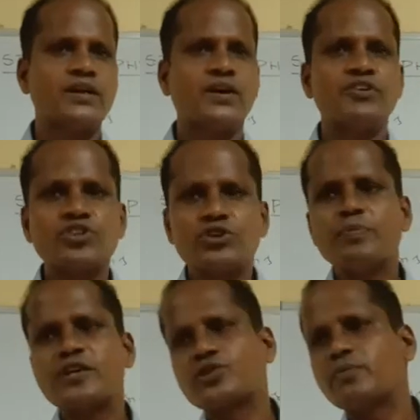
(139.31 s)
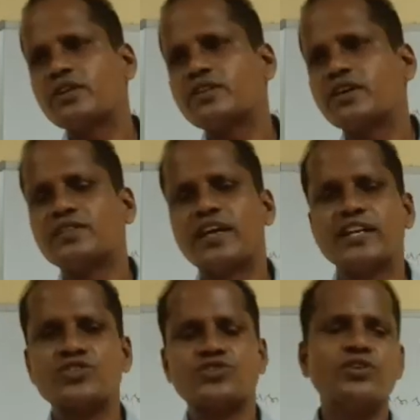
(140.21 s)
Without measurement there
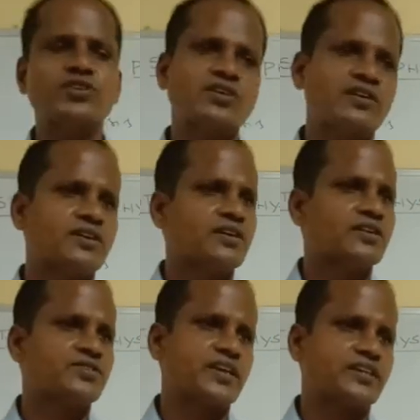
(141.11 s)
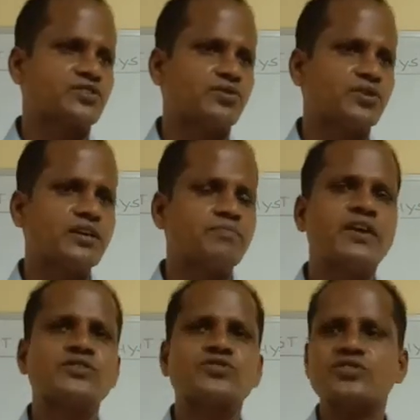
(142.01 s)
is no science. Okay,
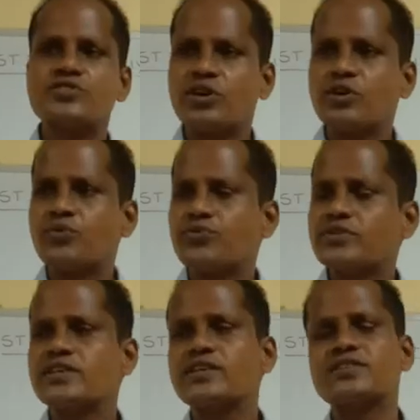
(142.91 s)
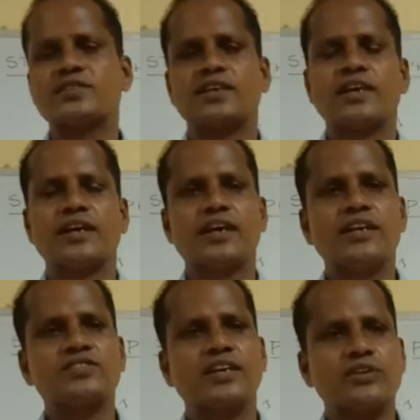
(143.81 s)
so physics
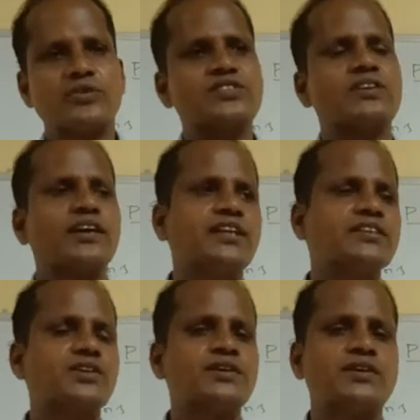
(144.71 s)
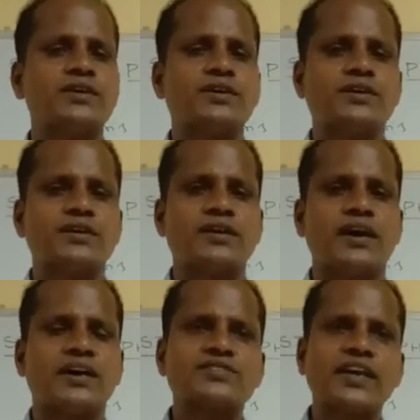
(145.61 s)
is otherwise called as
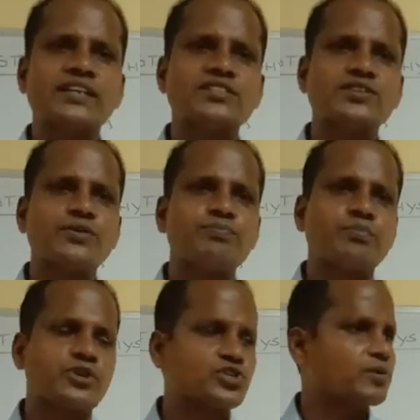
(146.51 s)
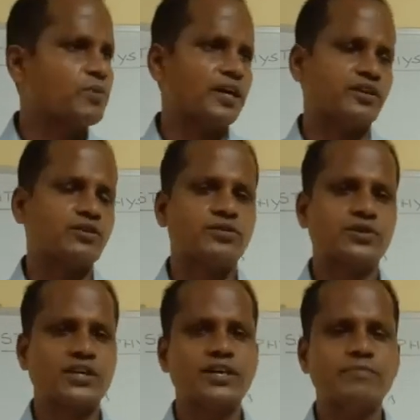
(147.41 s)
science of measurement.
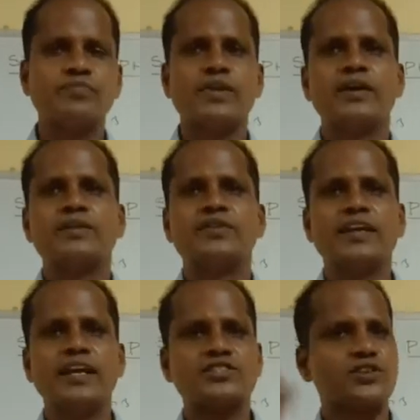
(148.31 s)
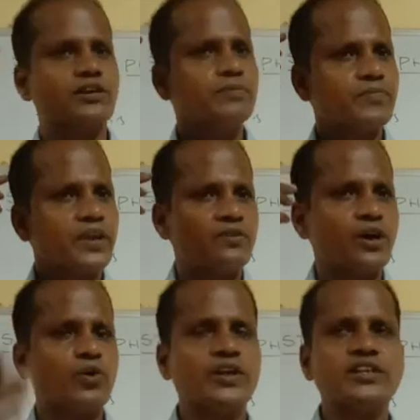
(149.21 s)
Okay, the next term we are
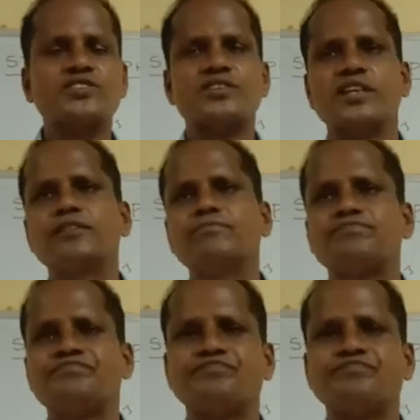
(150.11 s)
going to see